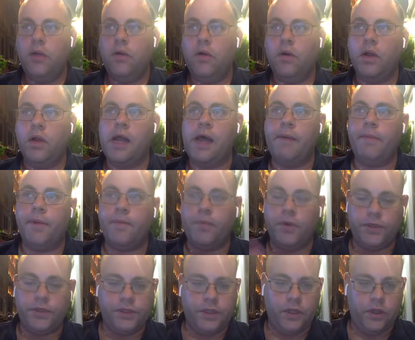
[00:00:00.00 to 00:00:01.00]
or comic
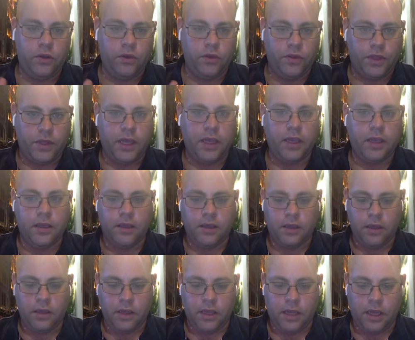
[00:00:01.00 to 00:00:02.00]
books that you think
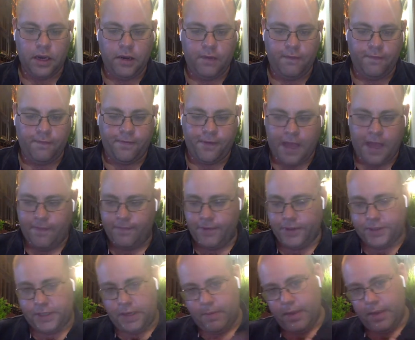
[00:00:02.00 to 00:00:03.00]
kind of have
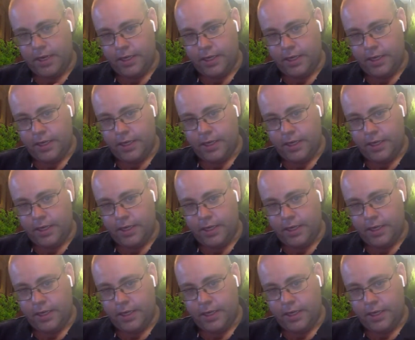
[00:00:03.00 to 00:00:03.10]
the same